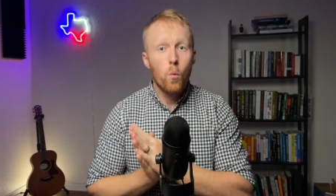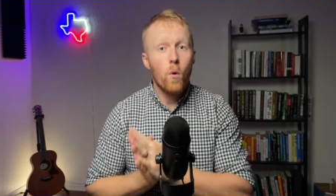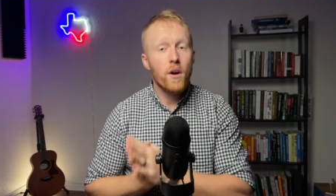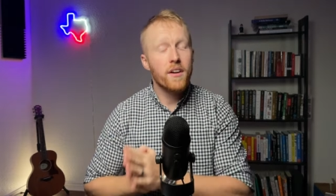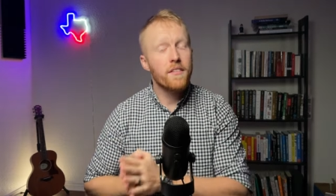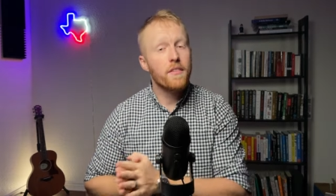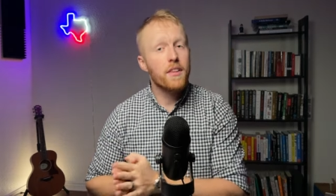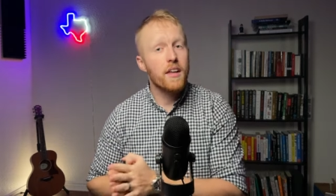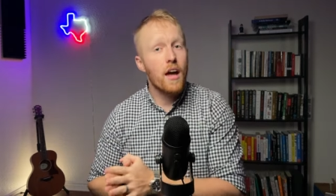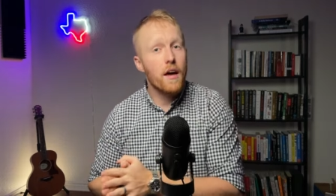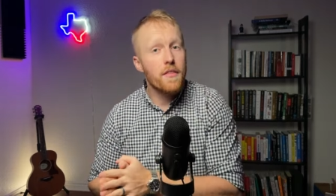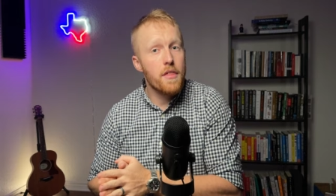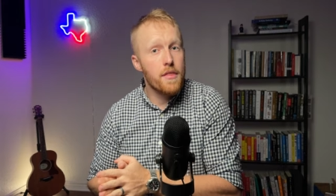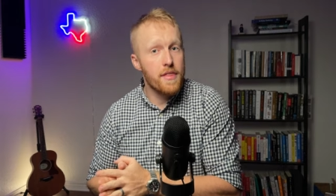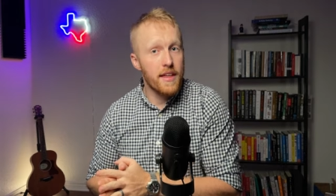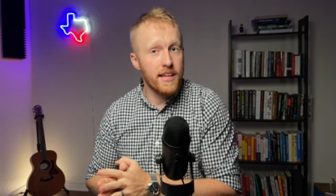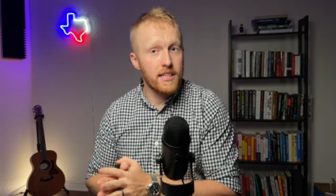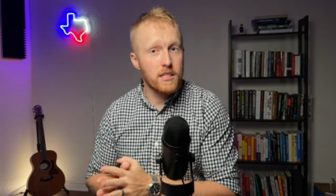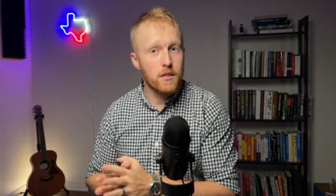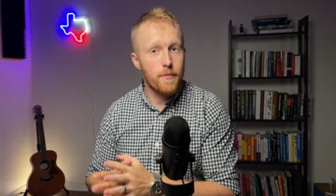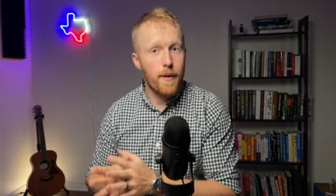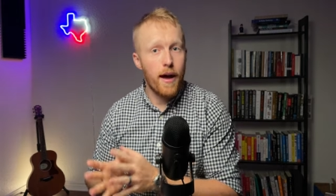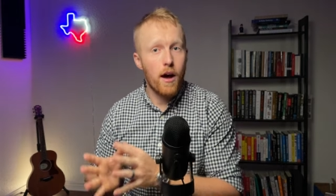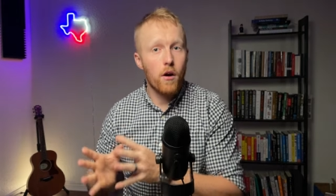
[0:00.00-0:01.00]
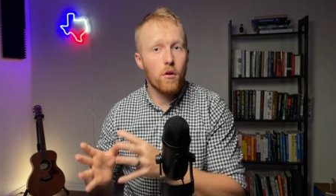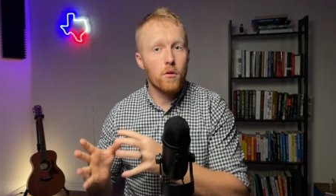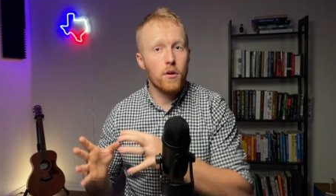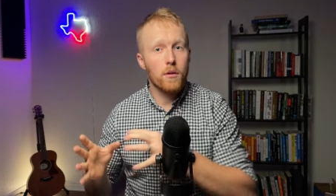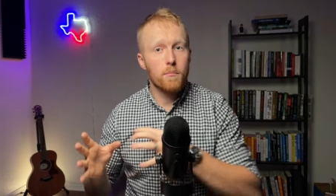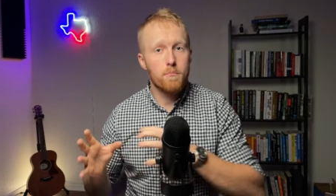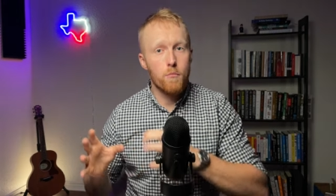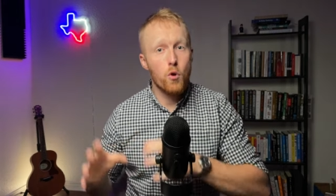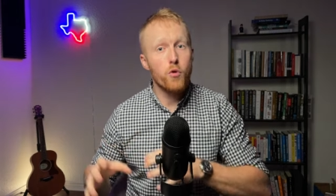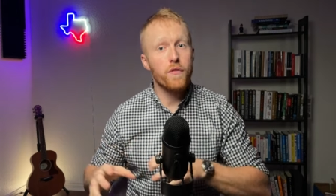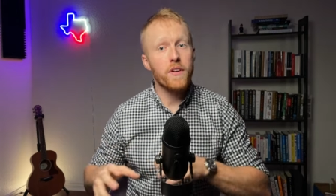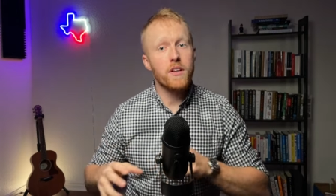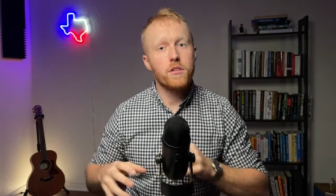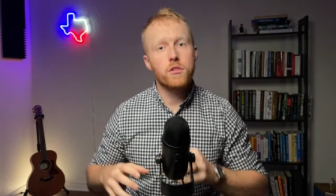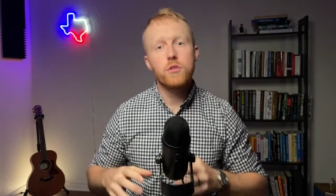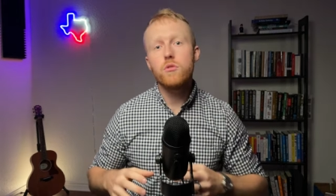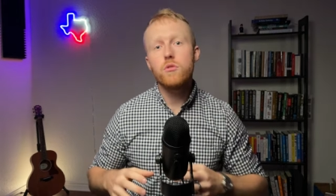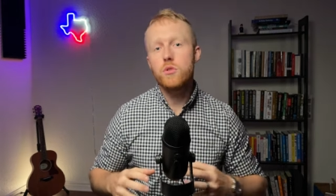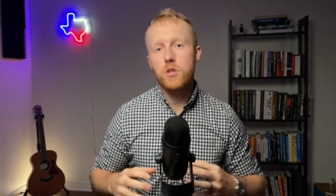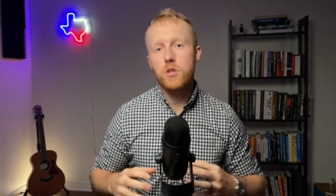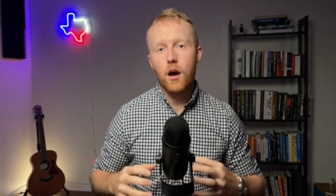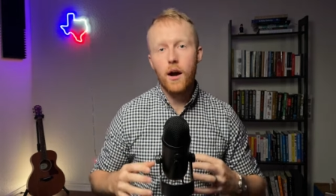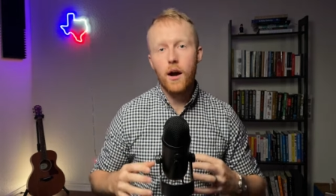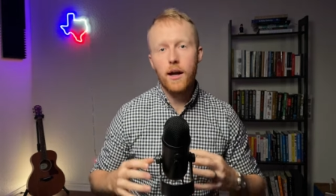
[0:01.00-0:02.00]
One of the other things about moving to
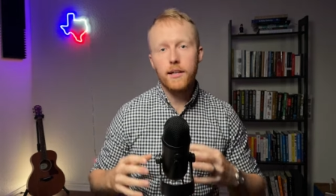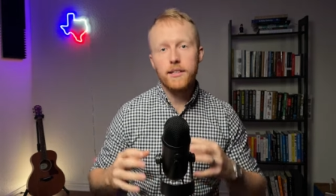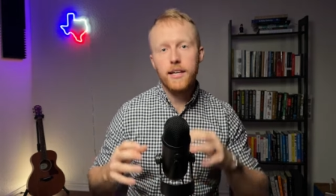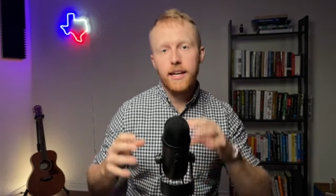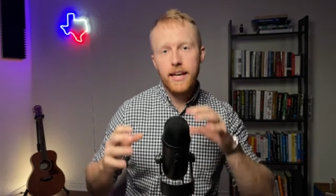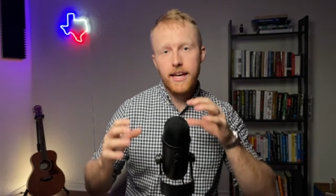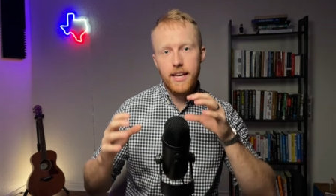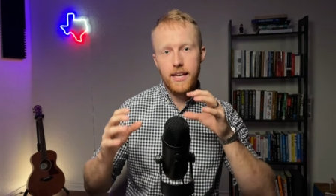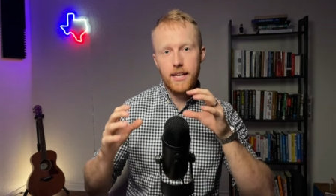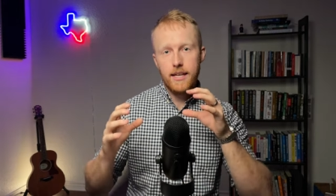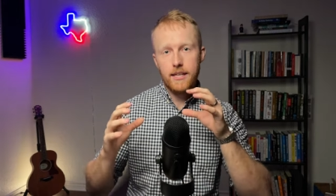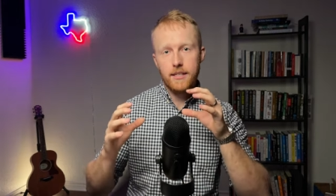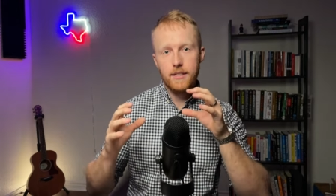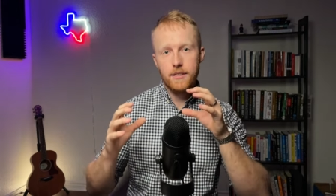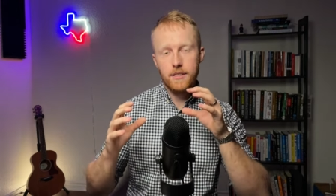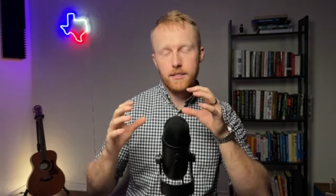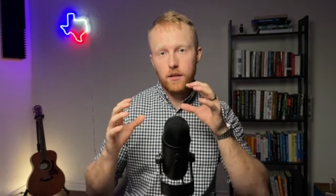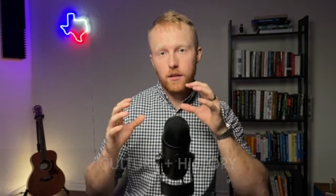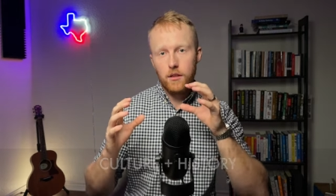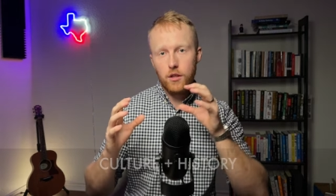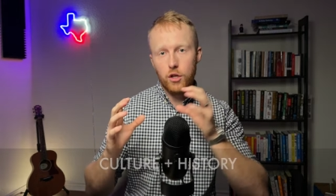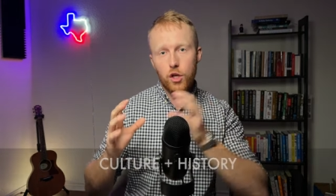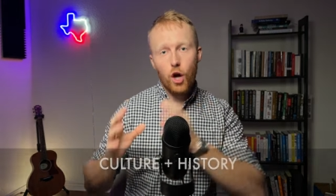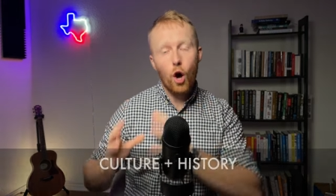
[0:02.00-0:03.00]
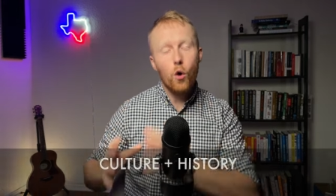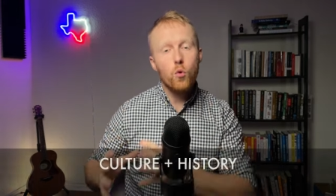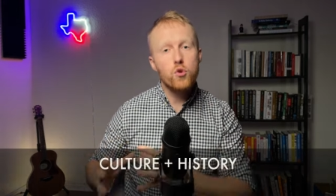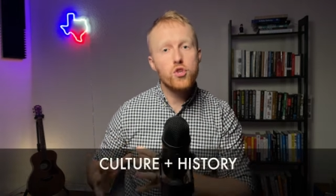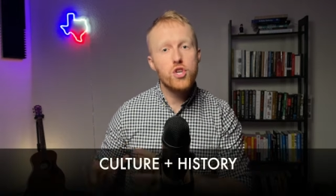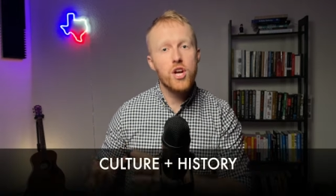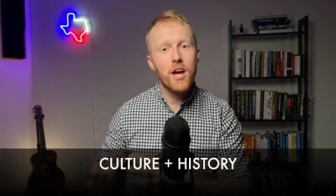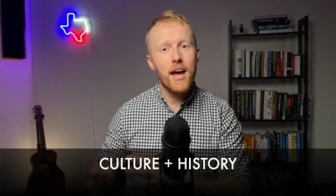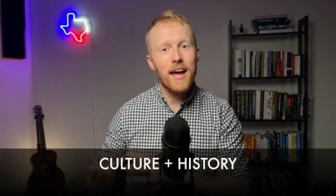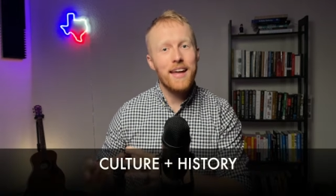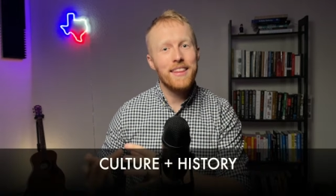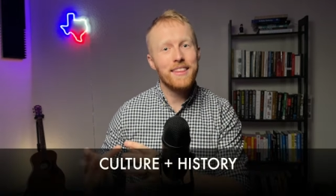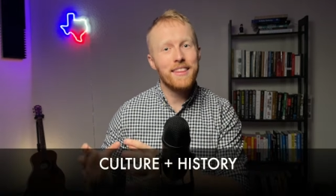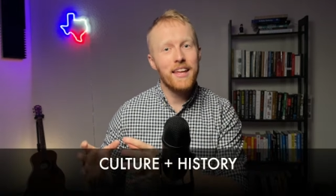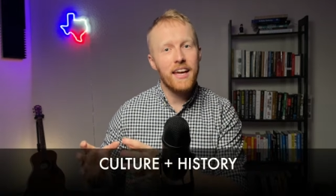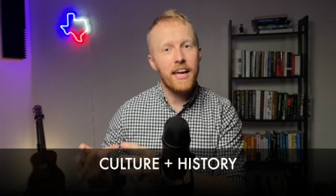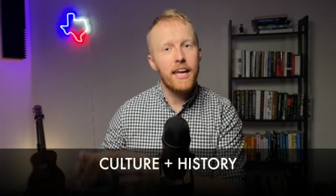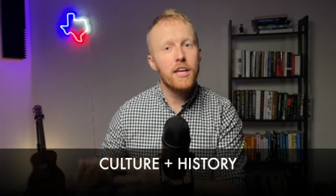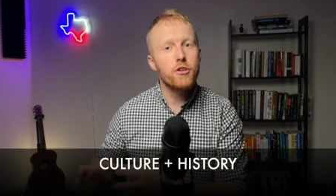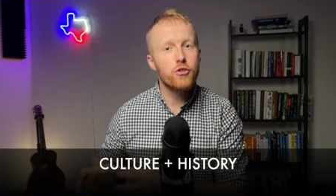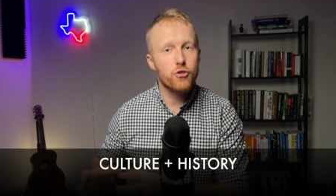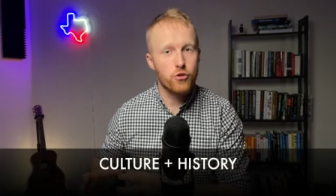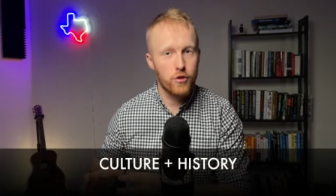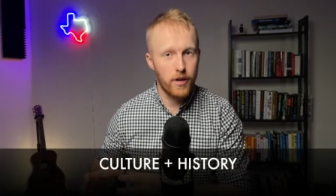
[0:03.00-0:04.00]
Tyler is the culture and the
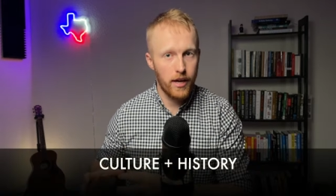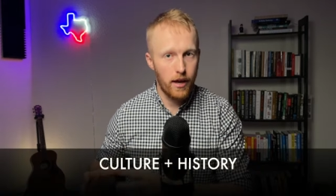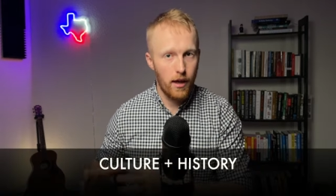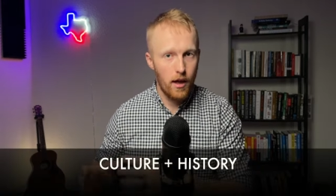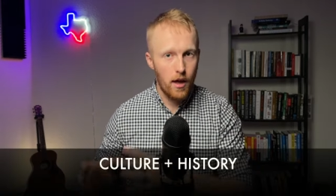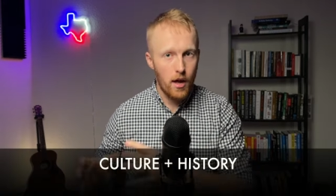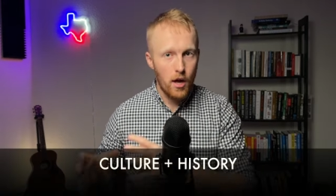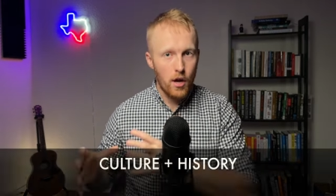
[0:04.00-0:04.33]
history.